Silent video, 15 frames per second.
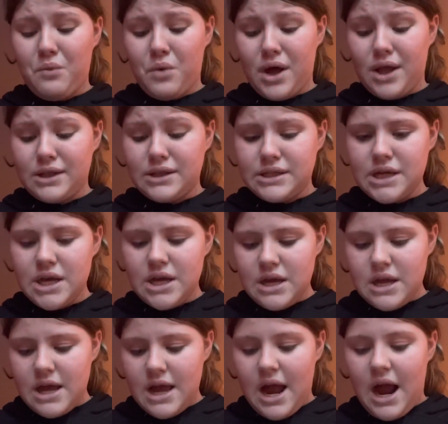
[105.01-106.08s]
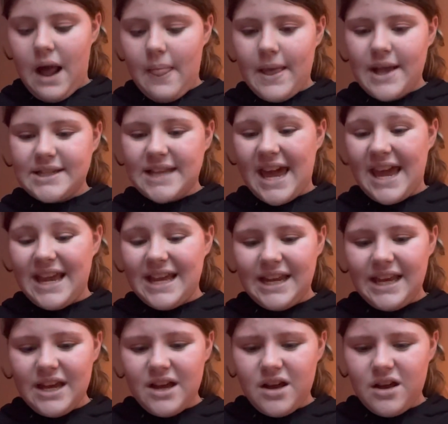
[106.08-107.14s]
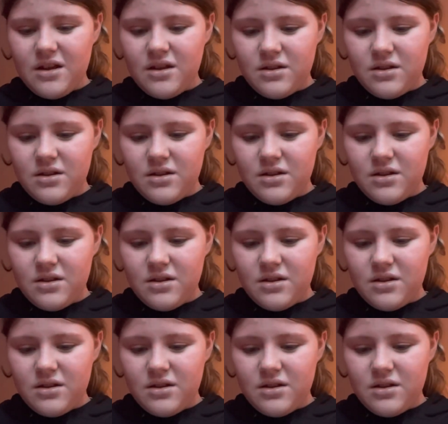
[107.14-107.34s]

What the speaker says: one. And there's 8 in here.